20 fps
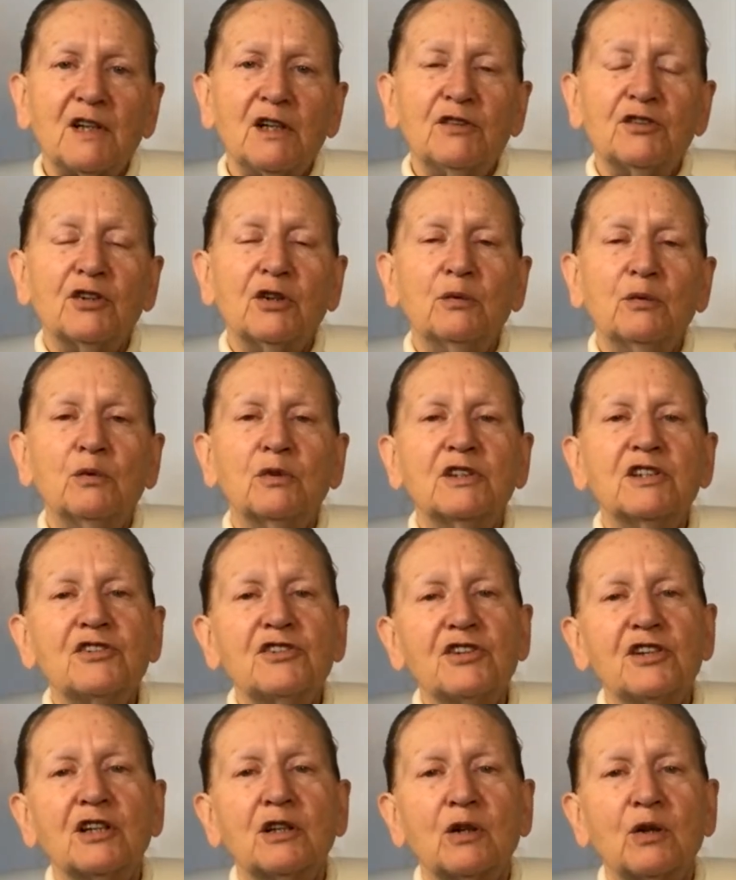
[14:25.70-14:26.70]
So what
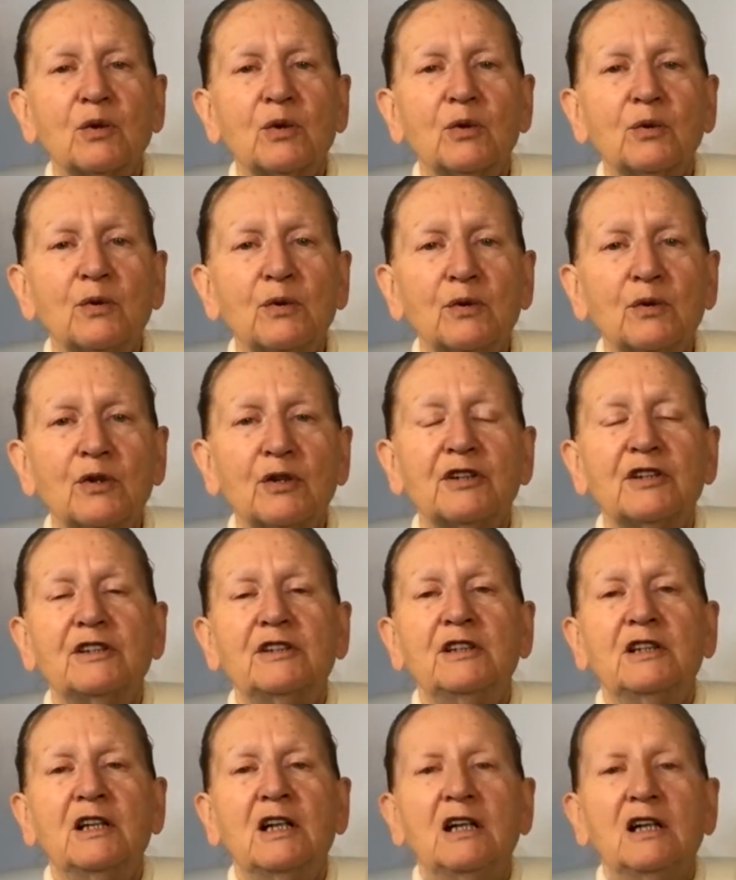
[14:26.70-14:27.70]
is the
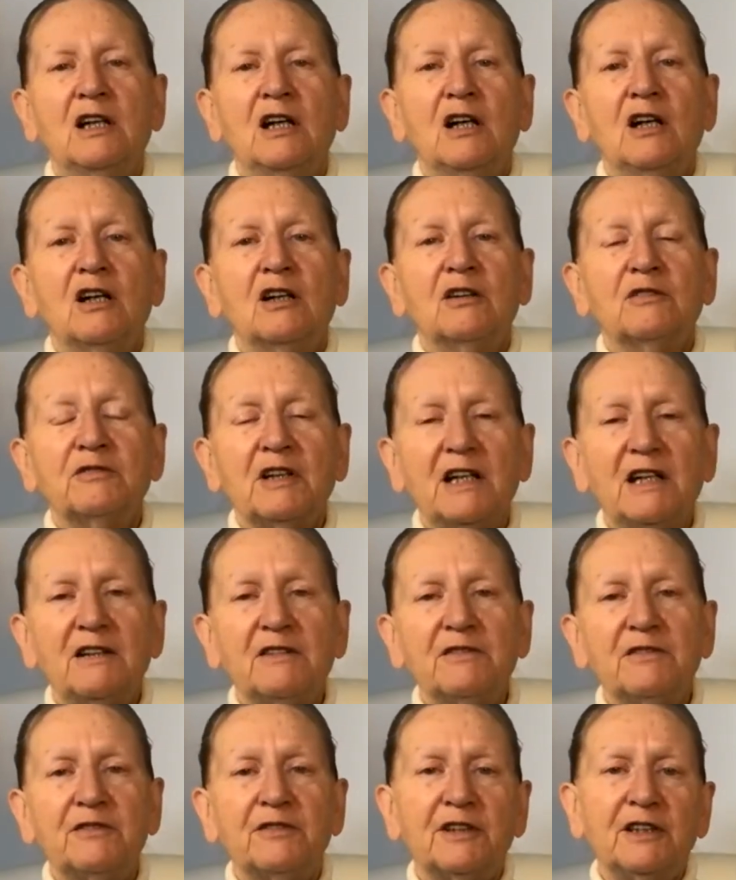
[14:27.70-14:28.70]
core of
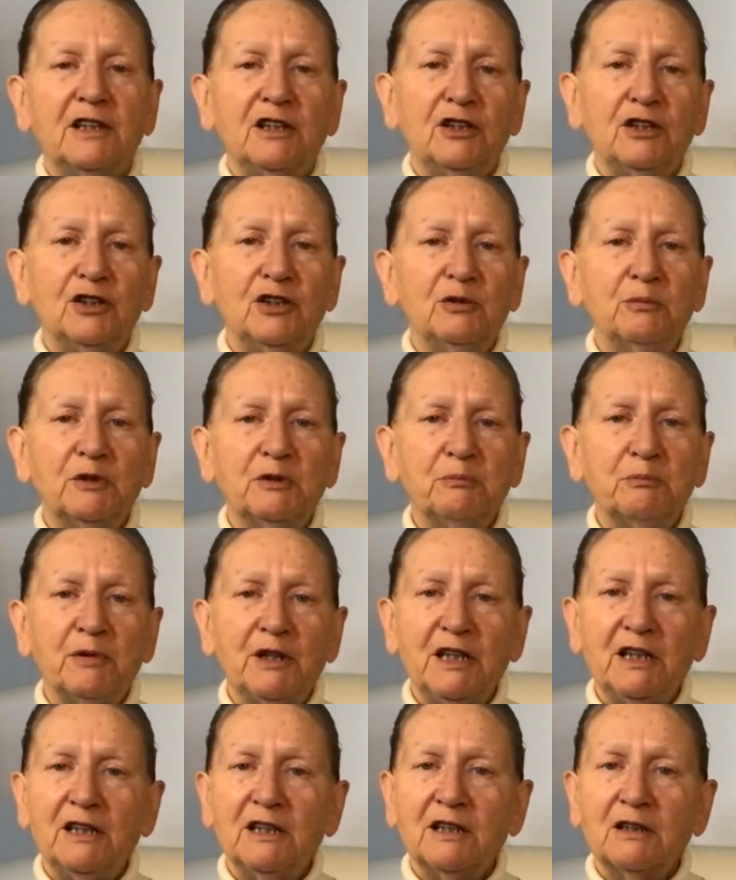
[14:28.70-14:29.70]
every human
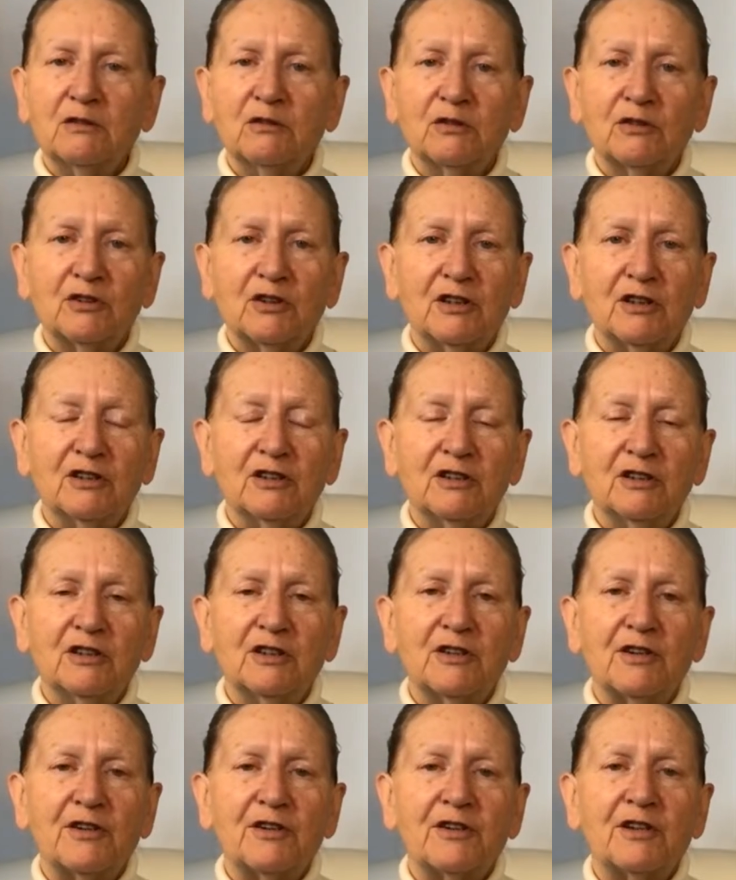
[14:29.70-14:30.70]
being on
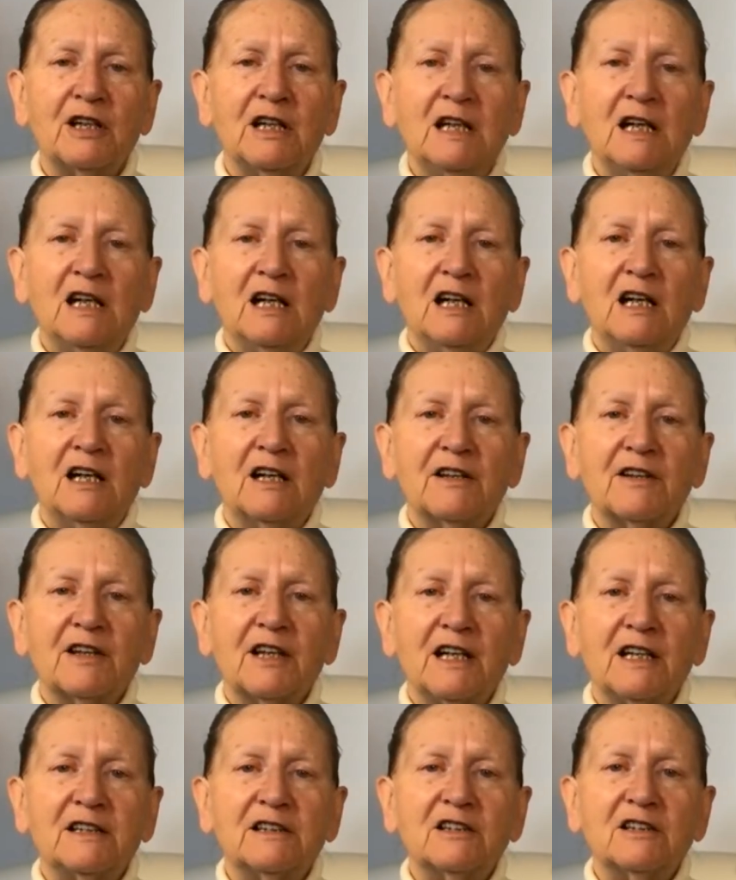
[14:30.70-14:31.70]
earth? And
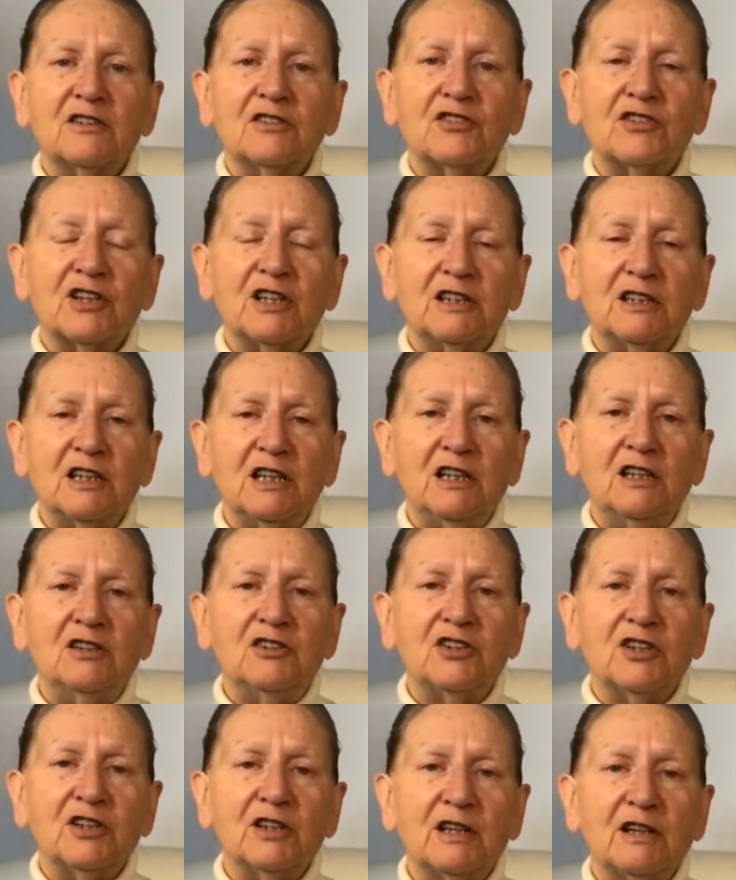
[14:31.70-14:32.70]
that is that
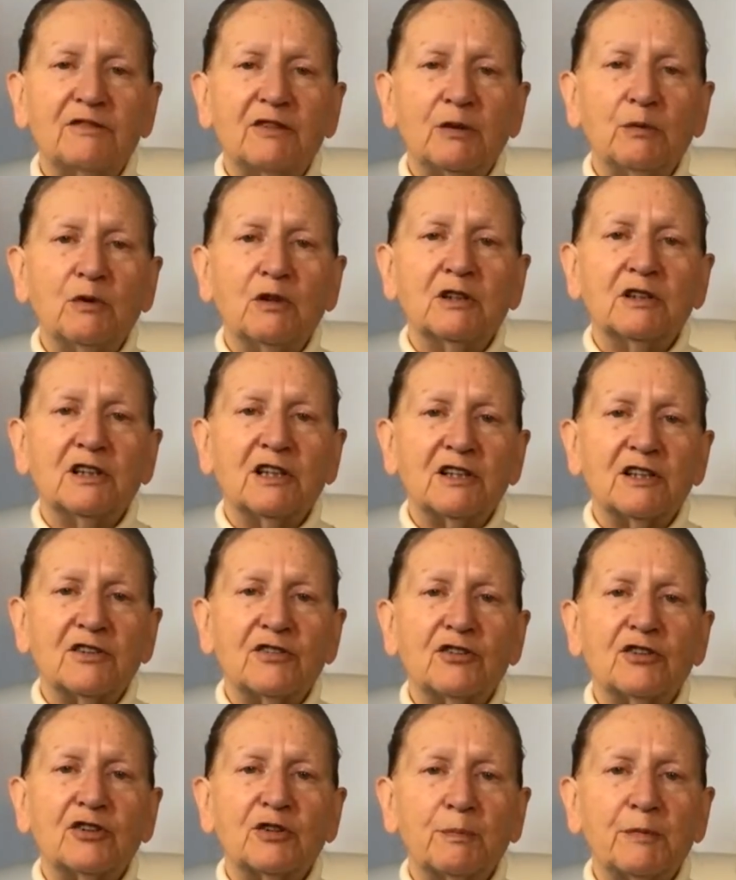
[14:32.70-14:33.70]
each and every one
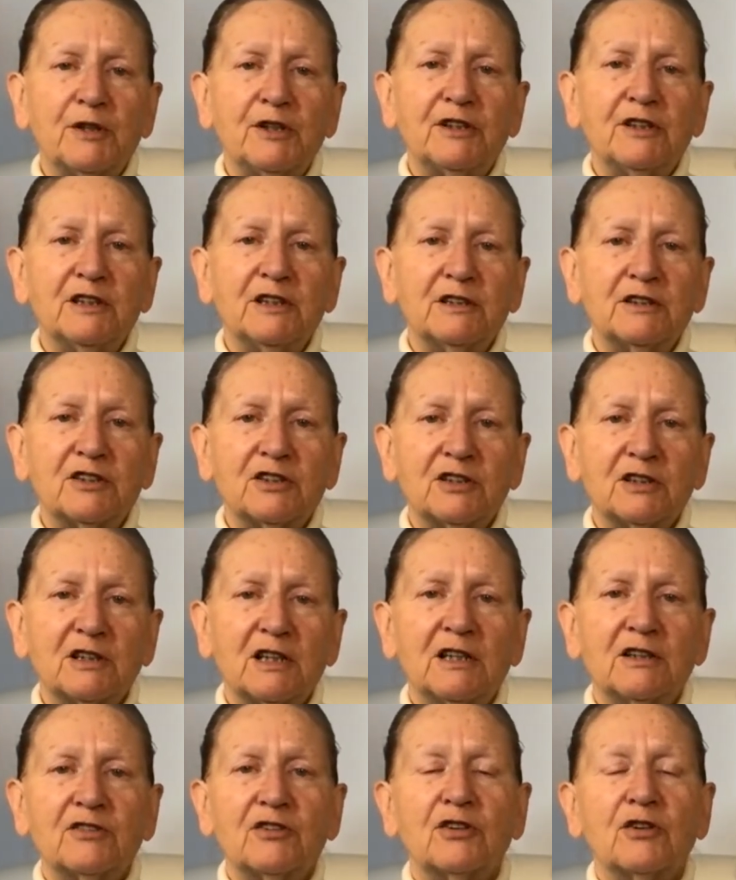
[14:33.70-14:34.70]
is a spirit.
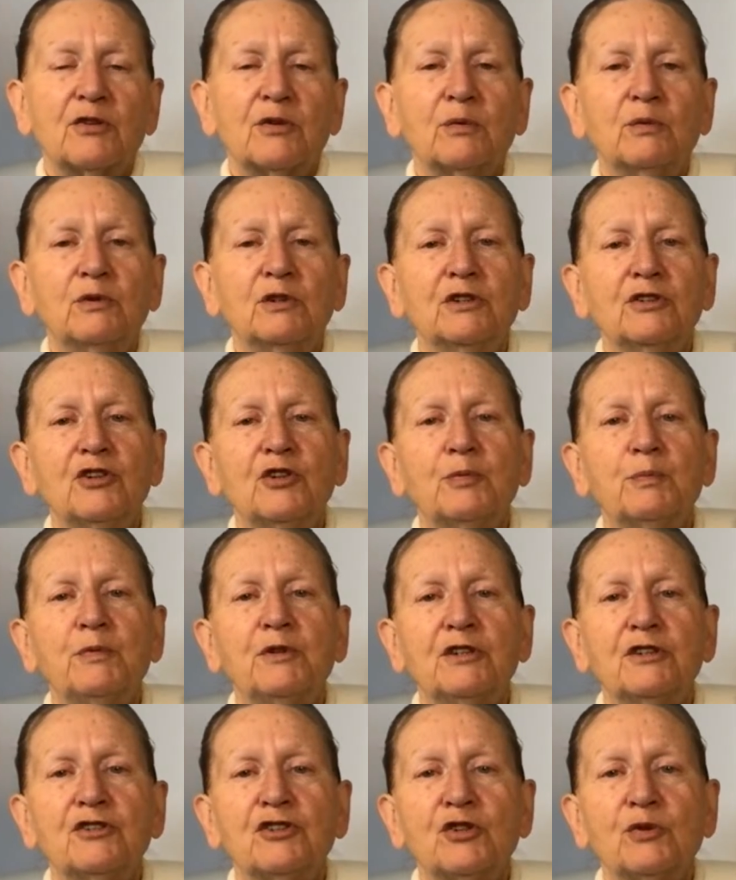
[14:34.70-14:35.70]
And so the word
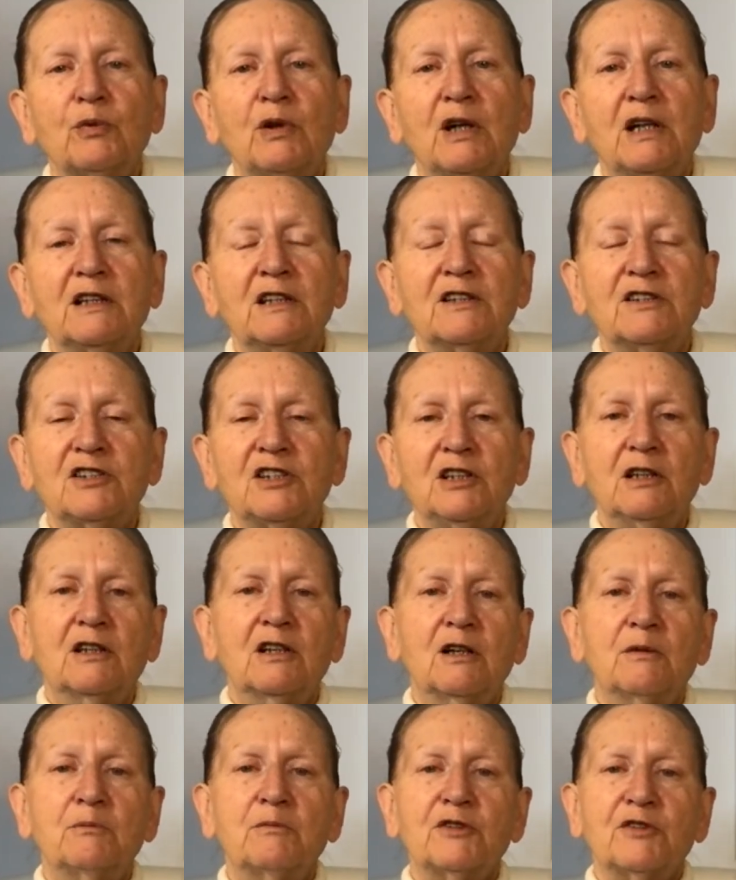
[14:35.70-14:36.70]
spirituality
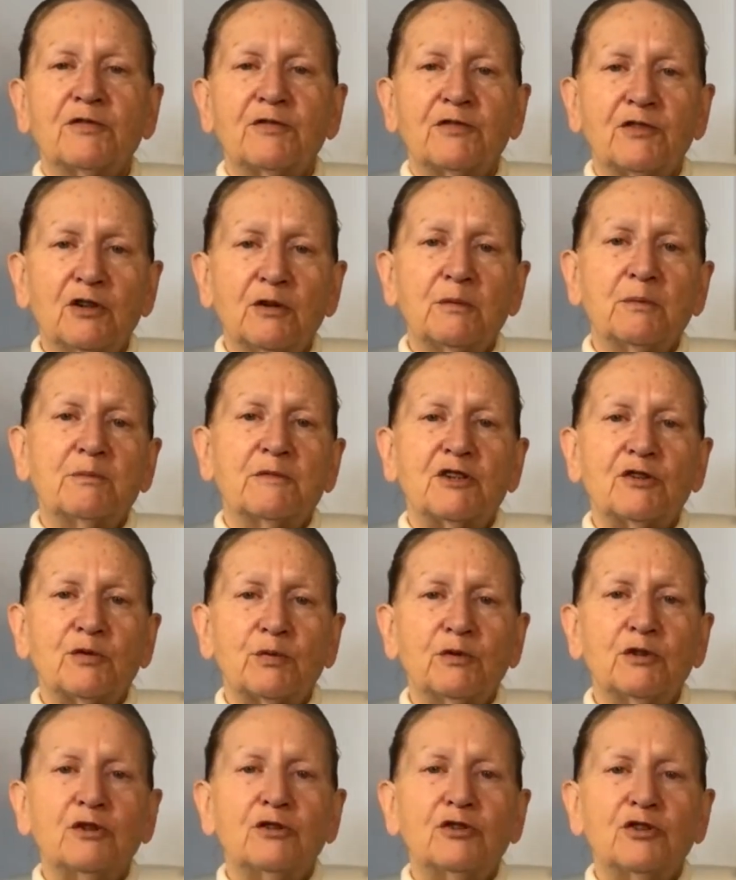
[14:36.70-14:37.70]
comes from
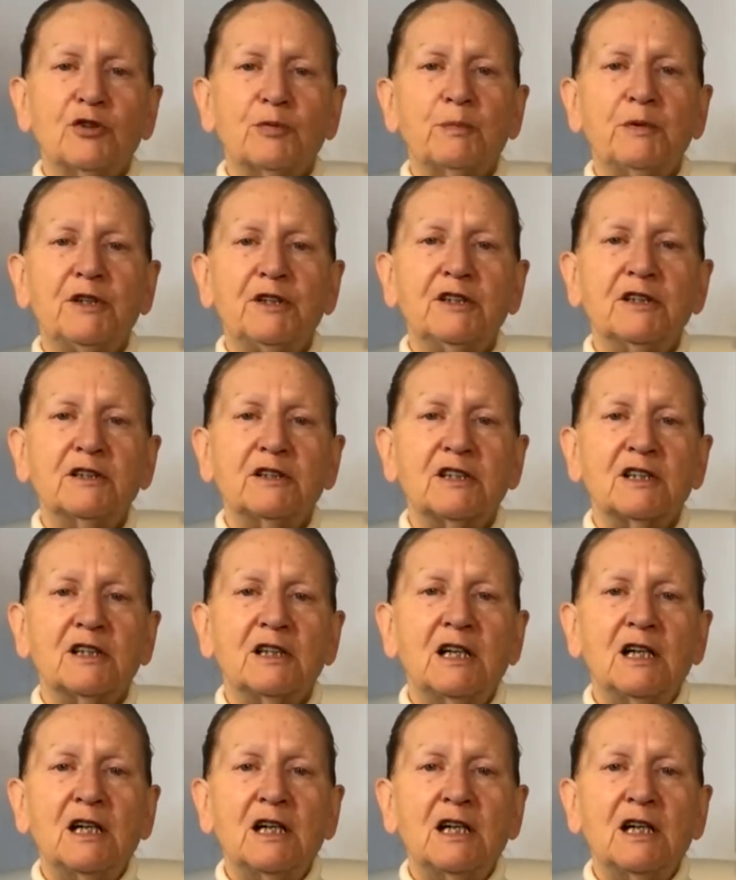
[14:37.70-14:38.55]
this word spirit.